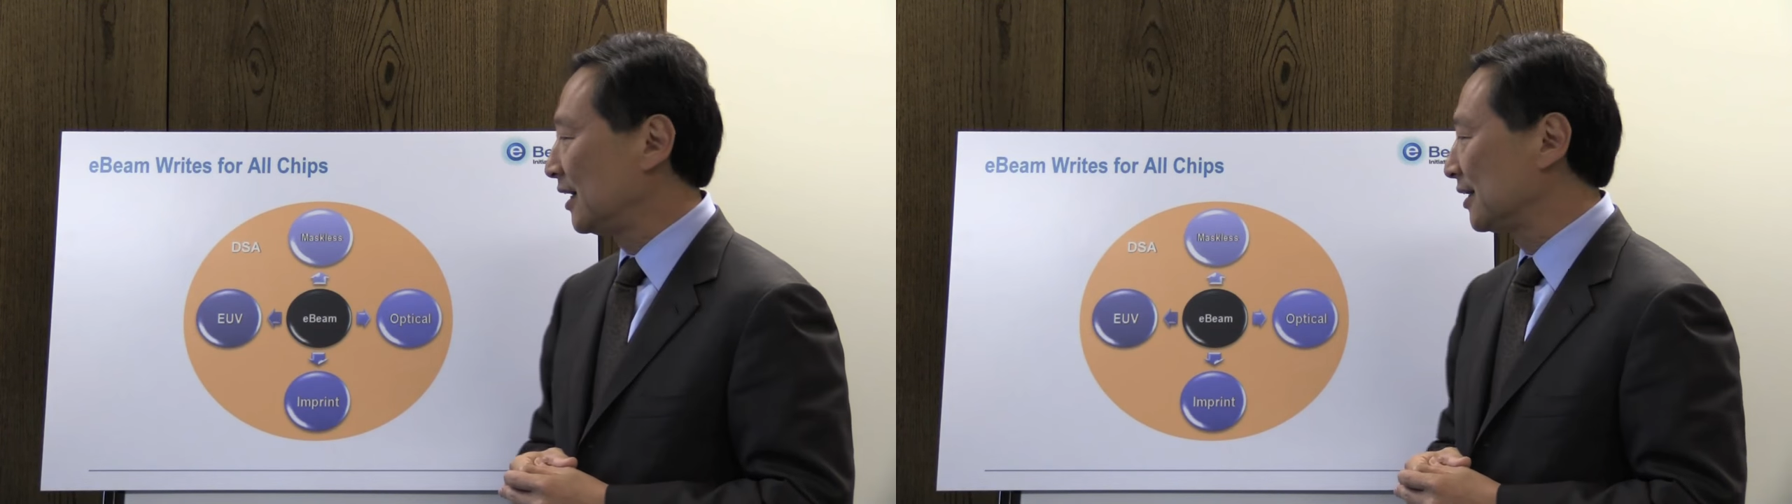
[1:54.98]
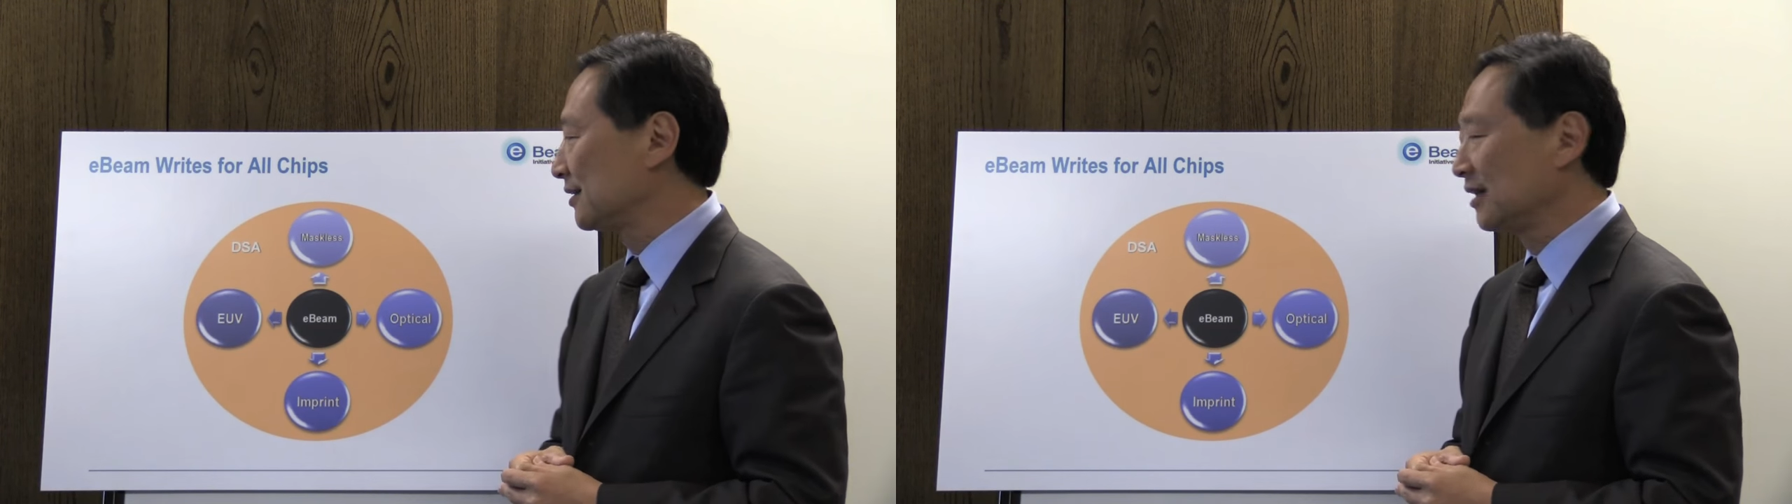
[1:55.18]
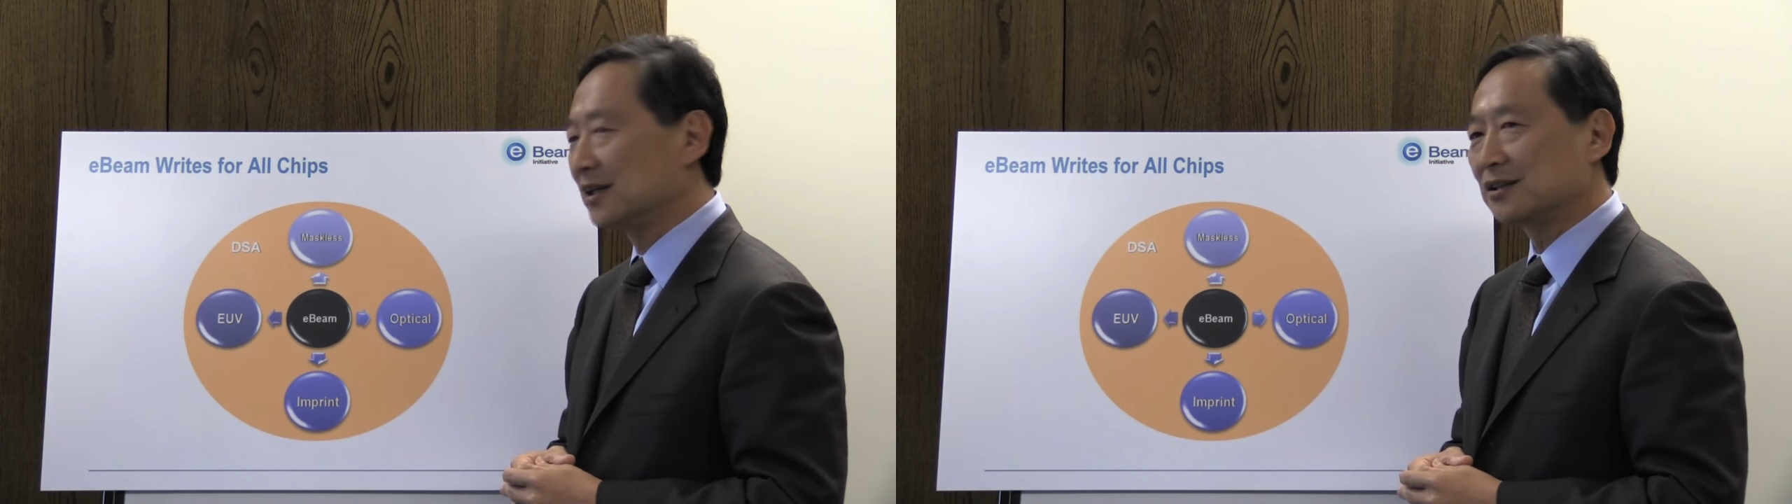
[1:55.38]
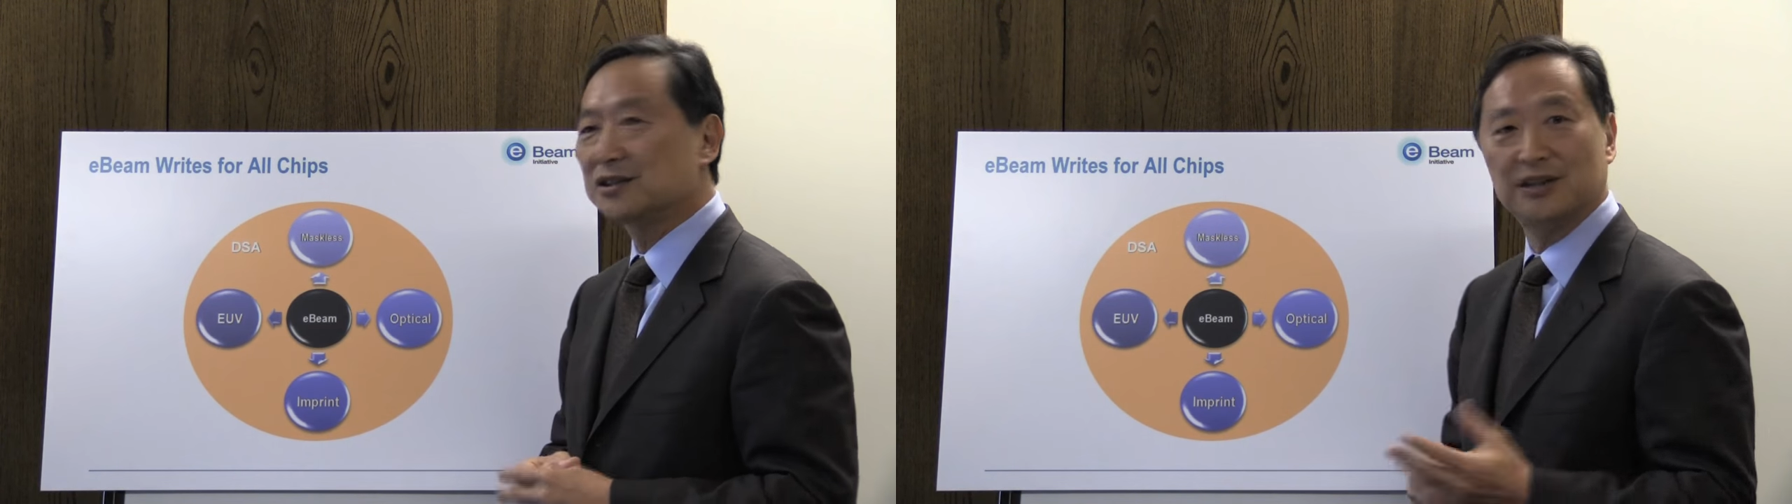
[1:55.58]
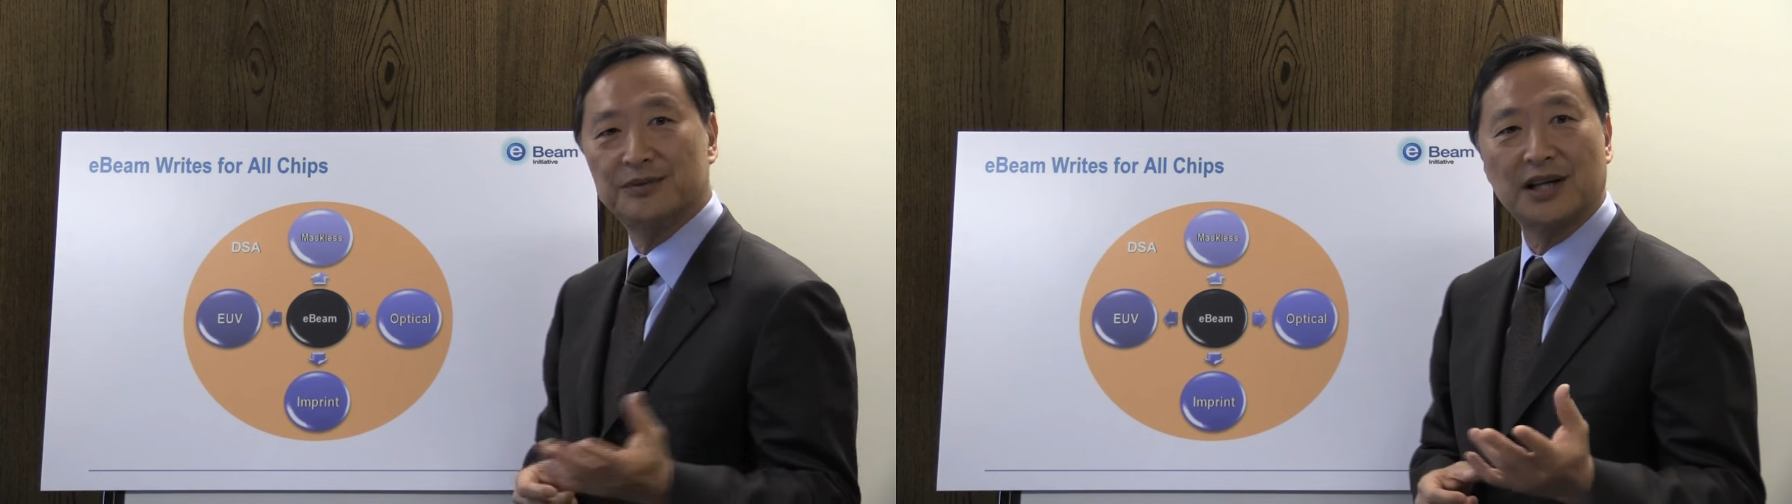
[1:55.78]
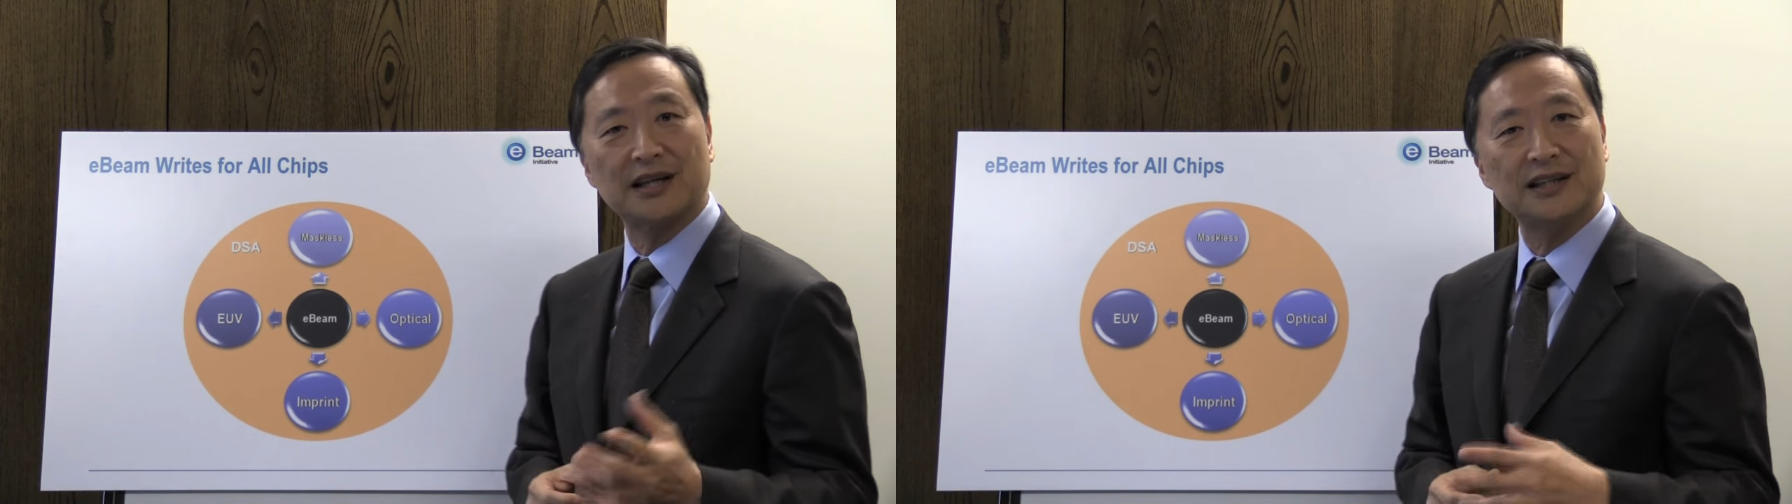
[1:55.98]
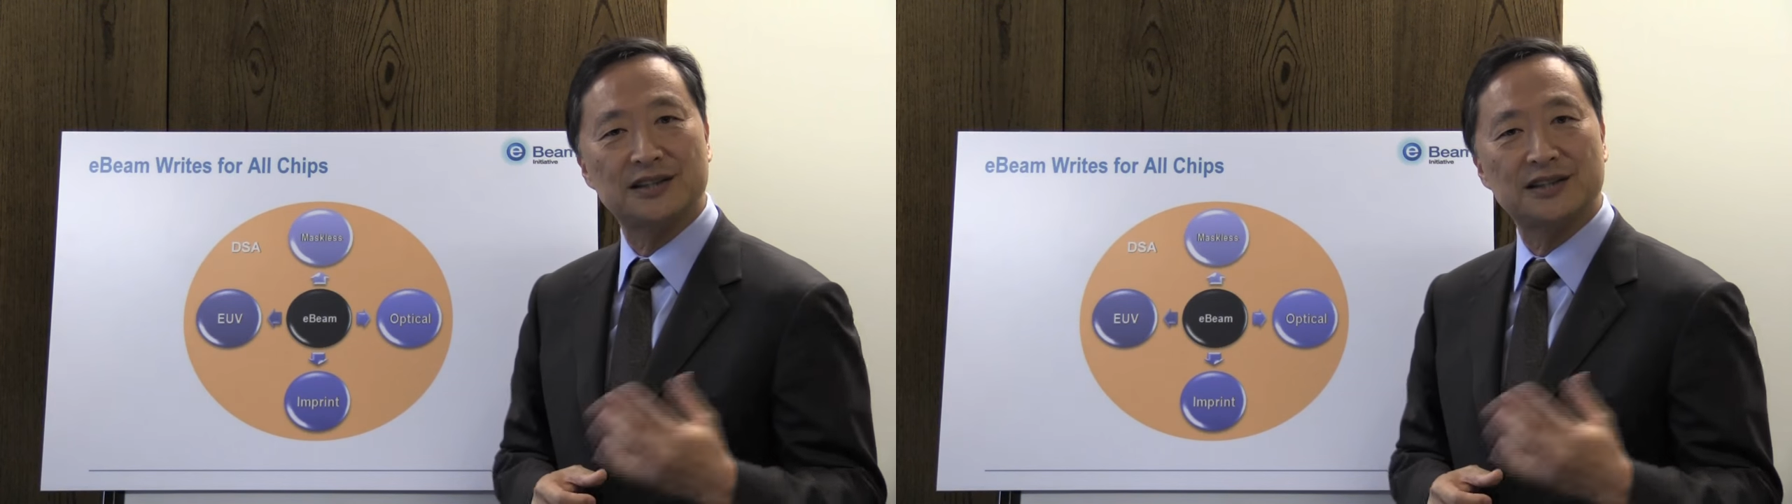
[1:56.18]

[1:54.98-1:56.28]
and seems like